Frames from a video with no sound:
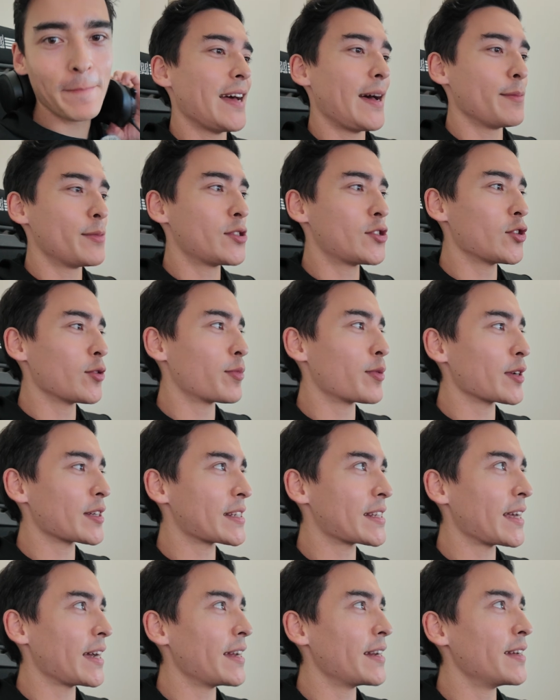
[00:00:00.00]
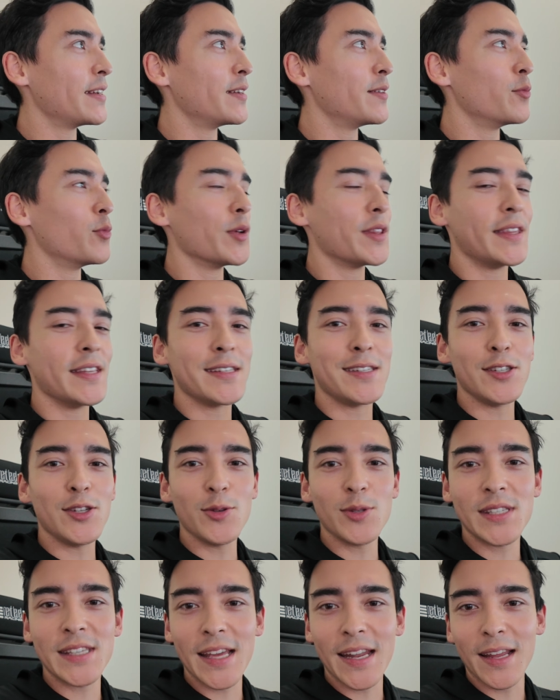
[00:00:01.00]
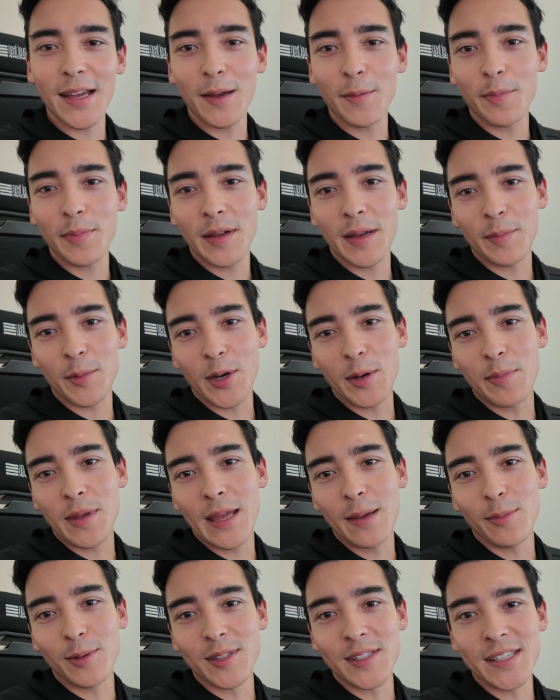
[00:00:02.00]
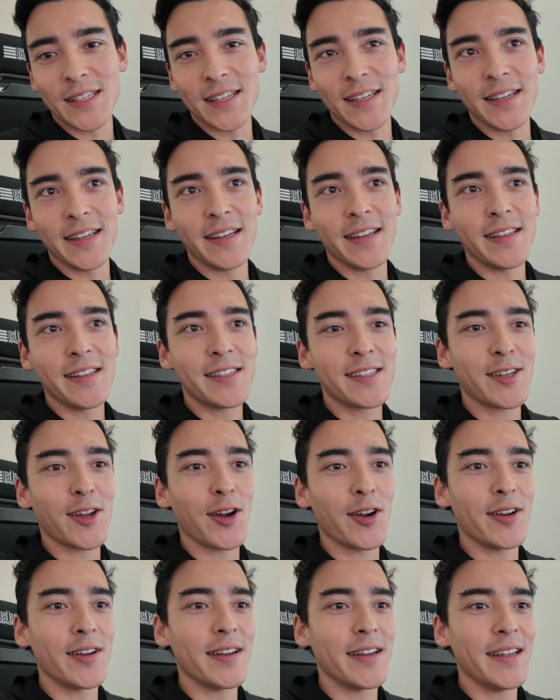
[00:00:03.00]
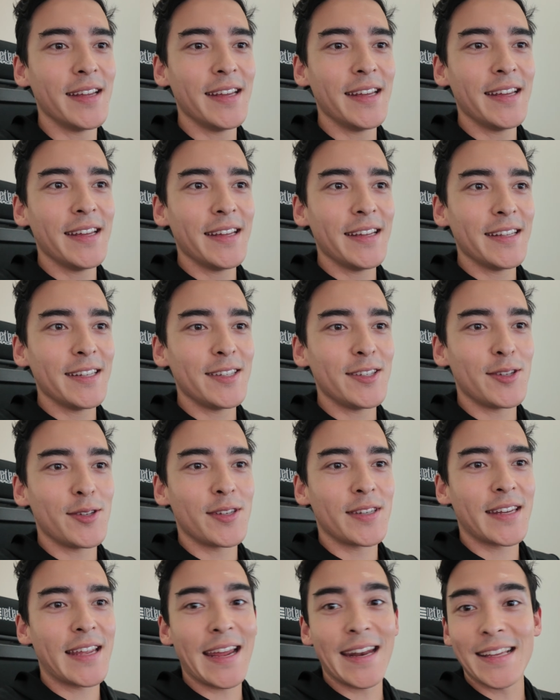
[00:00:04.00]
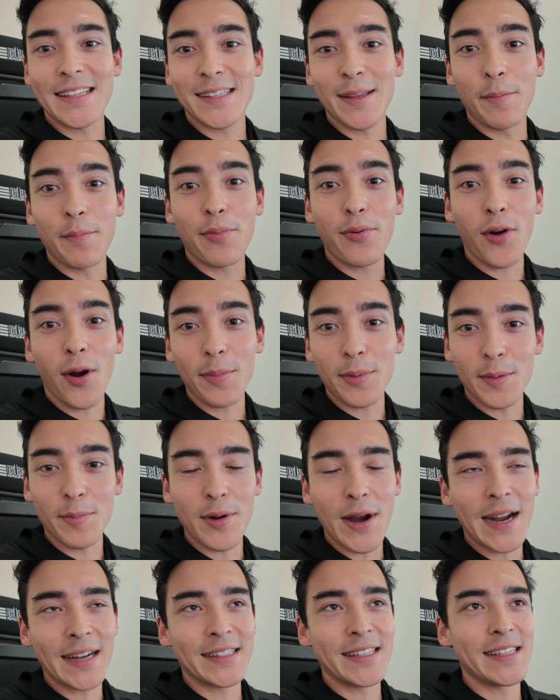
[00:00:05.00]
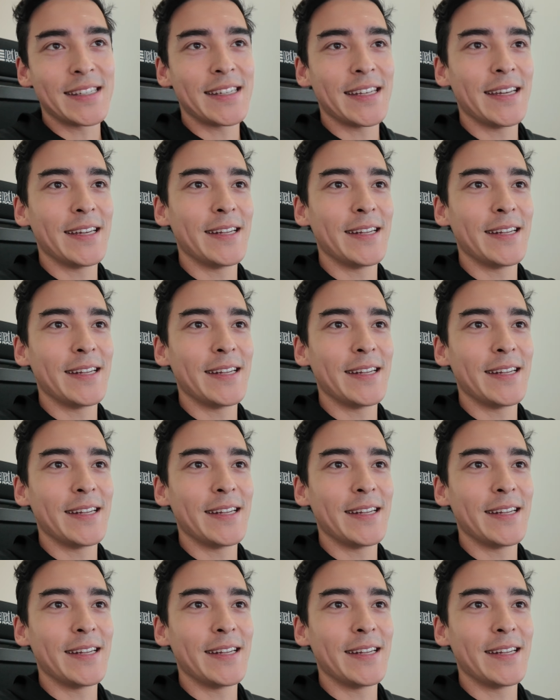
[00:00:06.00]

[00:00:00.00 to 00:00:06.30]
I'm super excited with this new setup. I'm gonna be able to start getting some proper practice